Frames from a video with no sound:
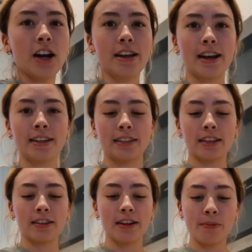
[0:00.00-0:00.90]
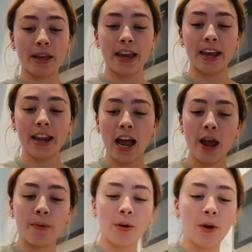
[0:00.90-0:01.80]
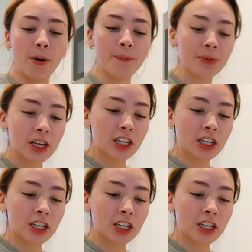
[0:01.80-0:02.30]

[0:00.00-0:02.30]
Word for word: Alright guys, that's gonna be it. I will